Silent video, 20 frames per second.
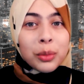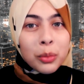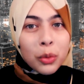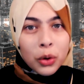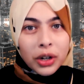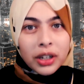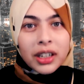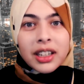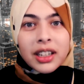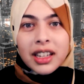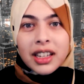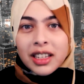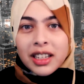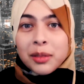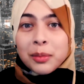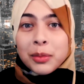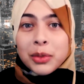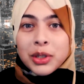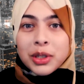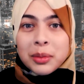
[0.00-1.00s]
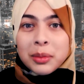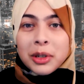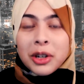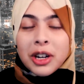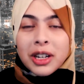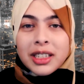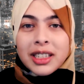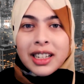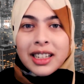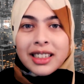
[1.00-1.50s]
more Canadian Muslim
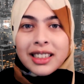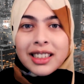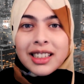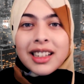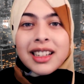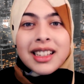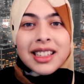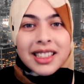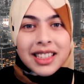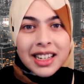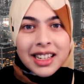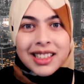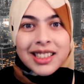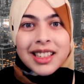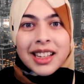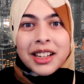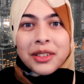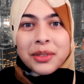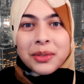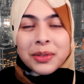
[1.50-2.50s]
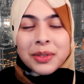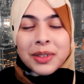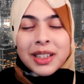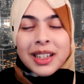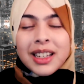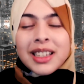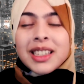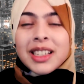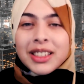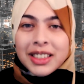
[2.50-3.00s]
content. Stay safe, and
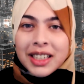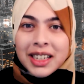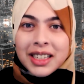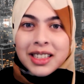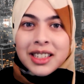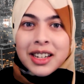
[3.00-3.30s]
until next